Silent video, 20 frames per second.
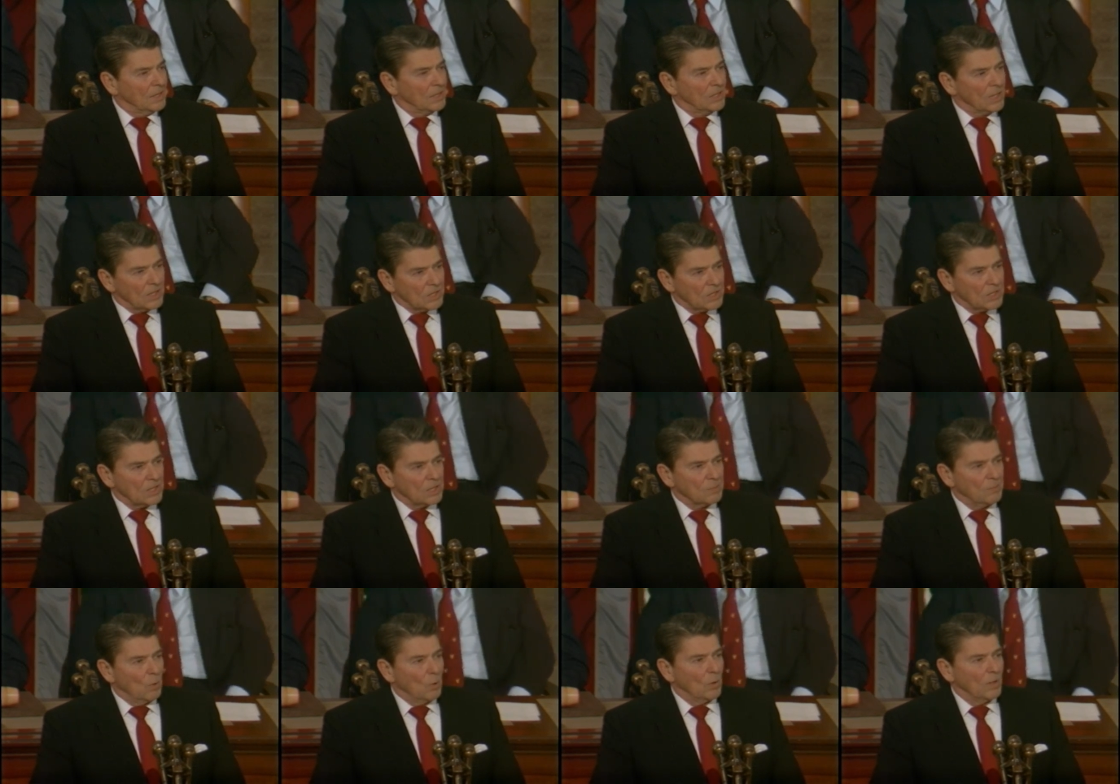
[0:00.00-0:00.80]
Just
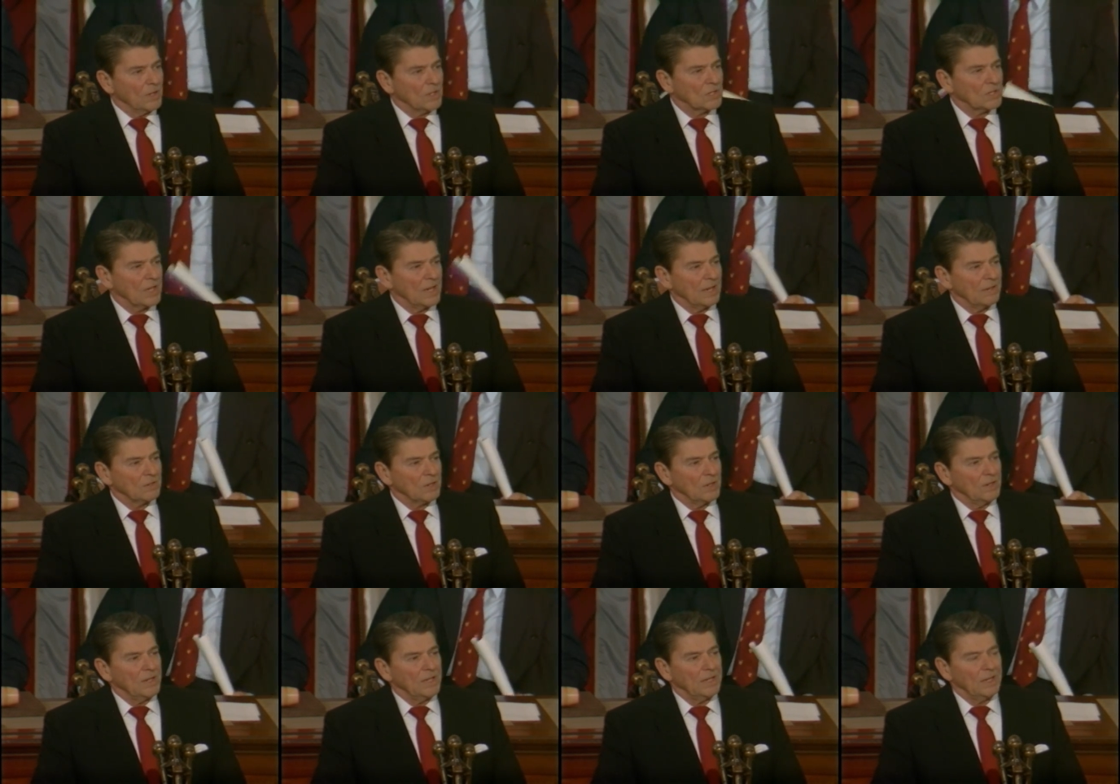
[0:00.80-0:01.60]
as more
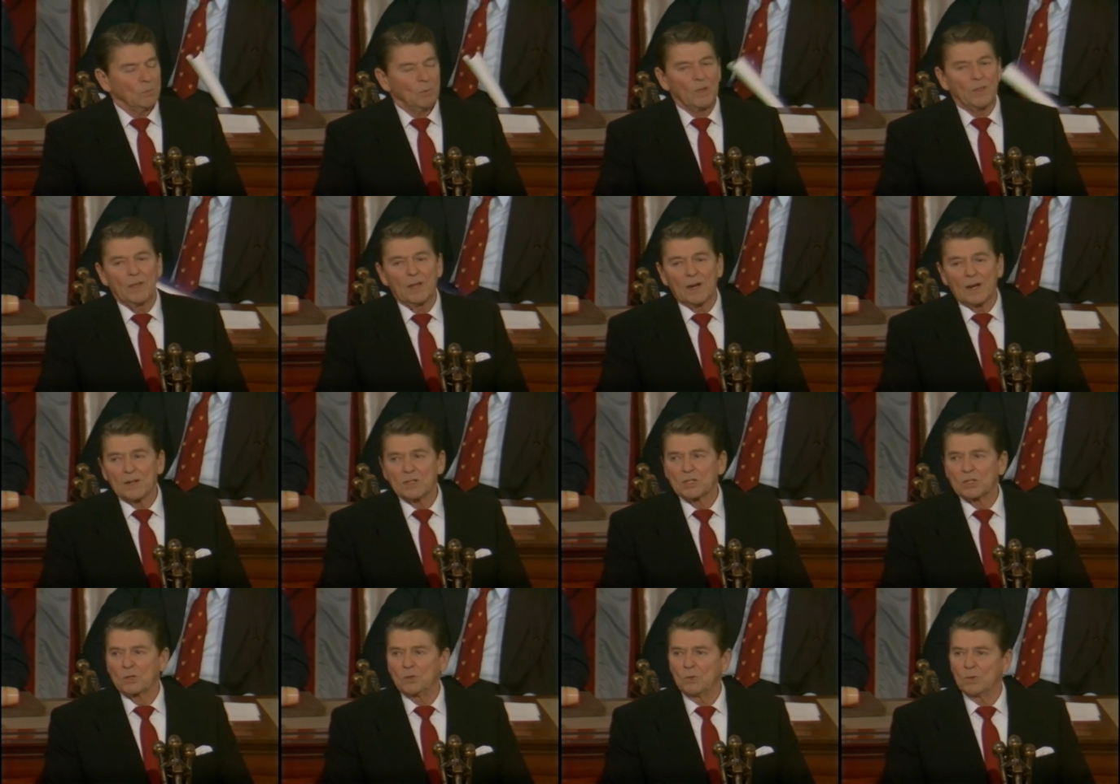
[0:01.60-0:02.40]
incentives are needed within
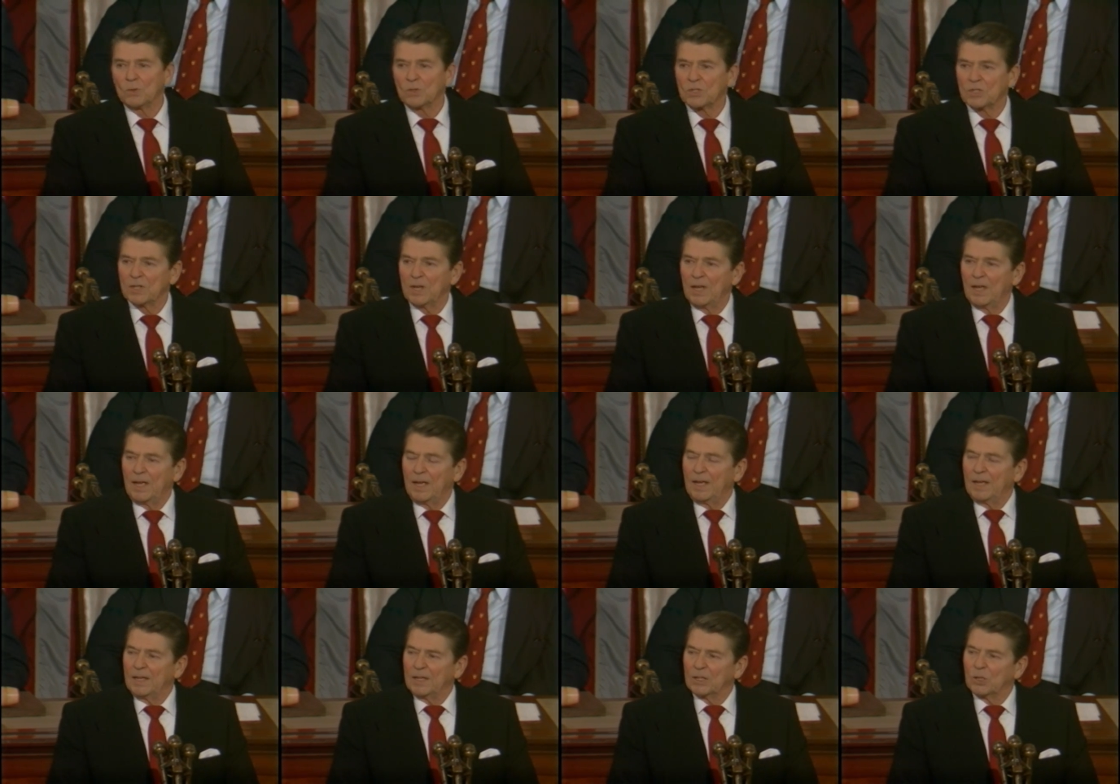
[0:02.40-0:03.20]
our schools,
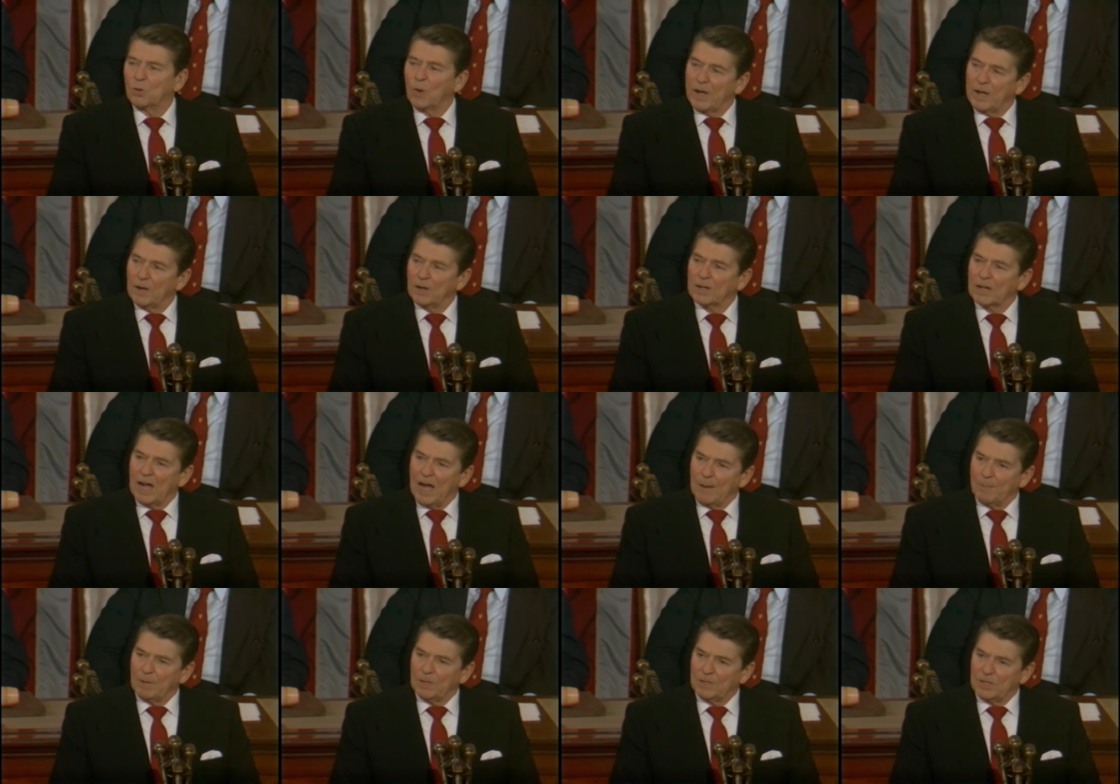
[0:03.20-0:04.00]
greater
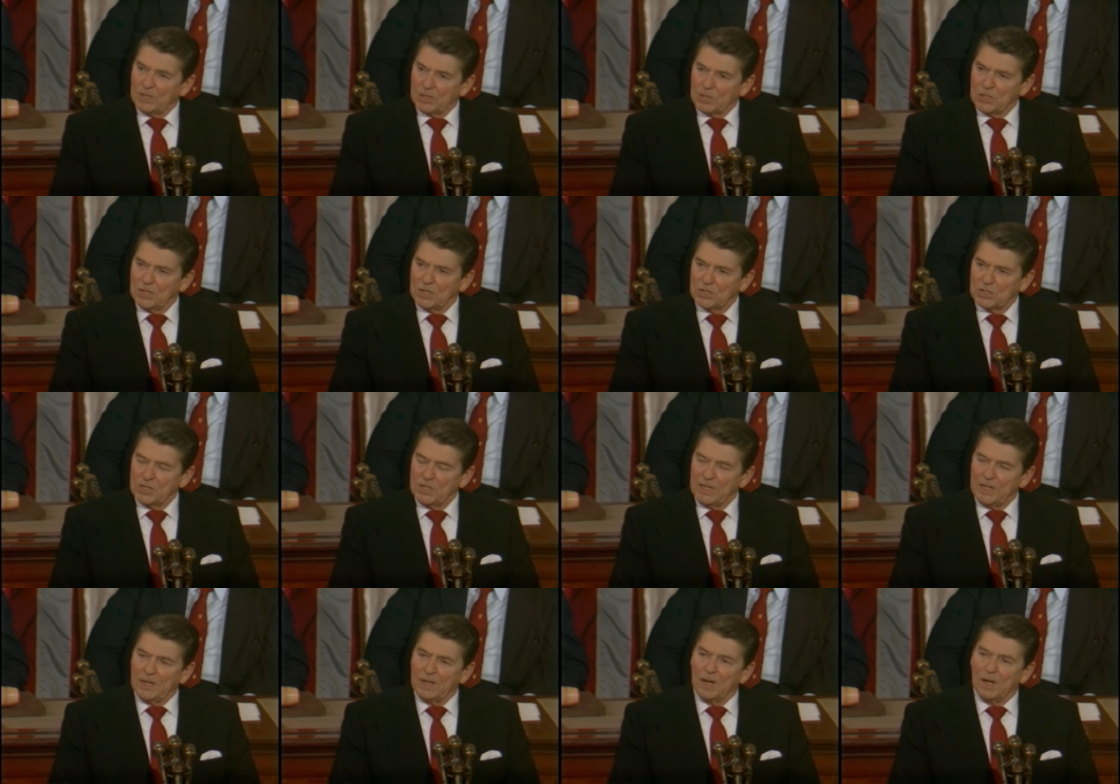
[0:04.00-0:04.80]
competition is
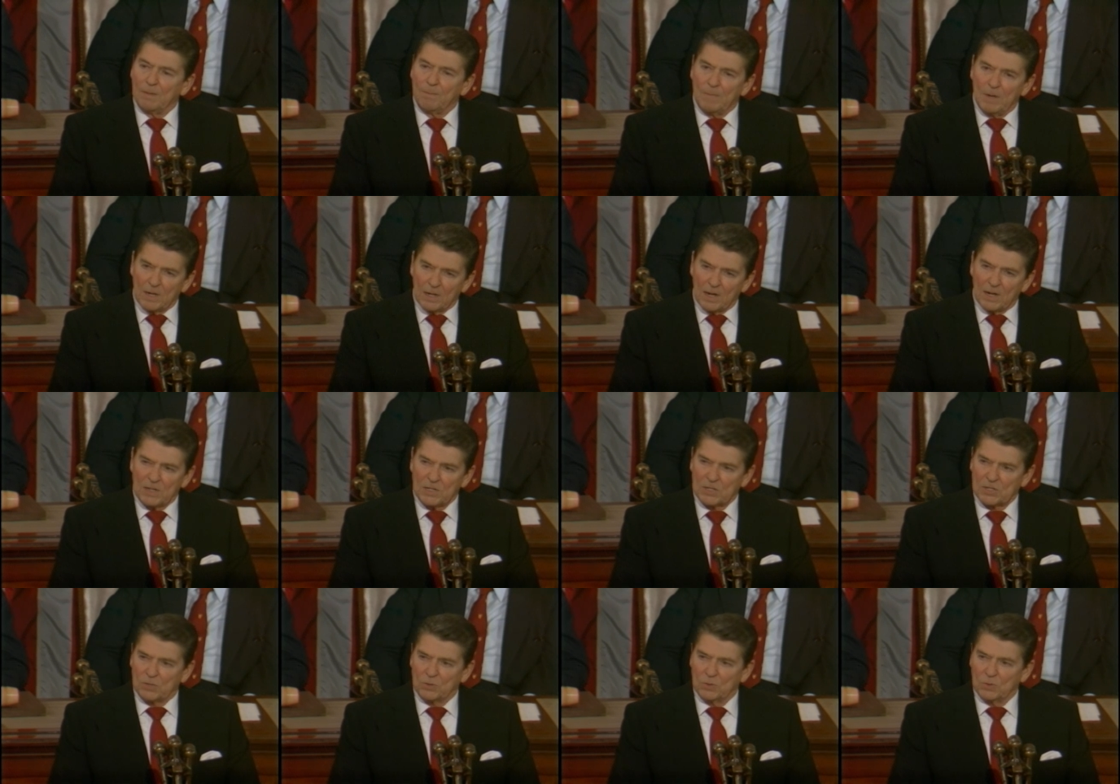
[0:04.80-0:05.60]
needed among
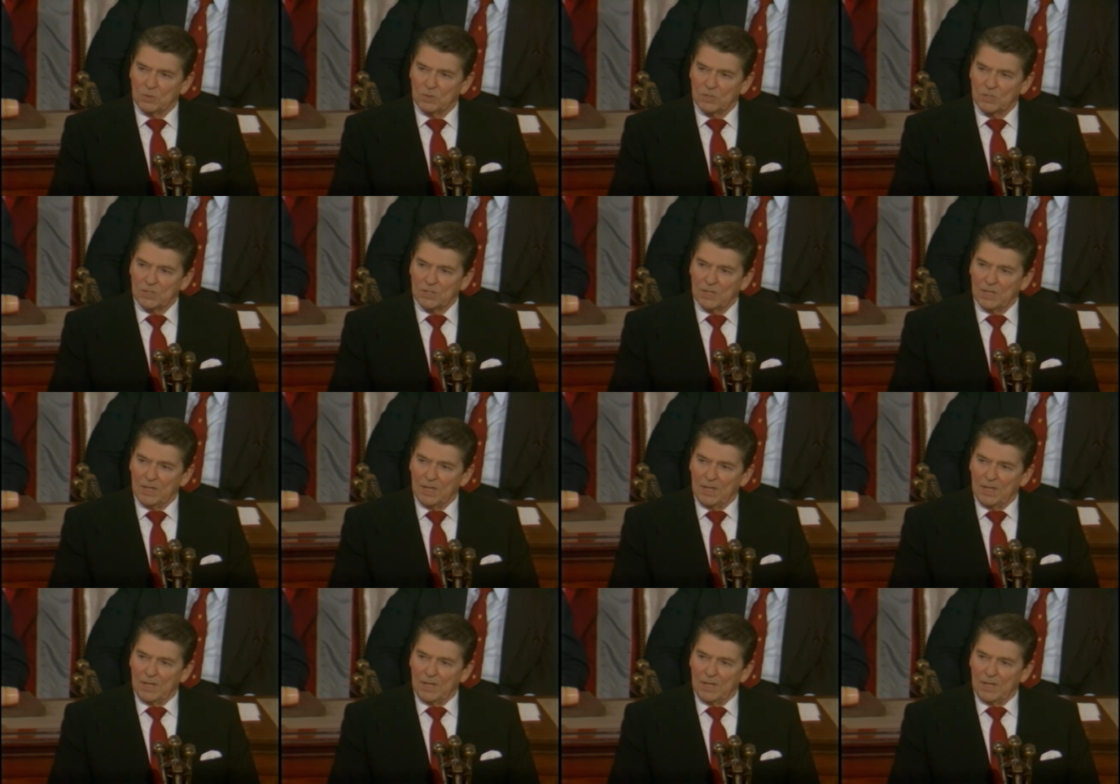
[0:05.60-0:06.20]
our schools.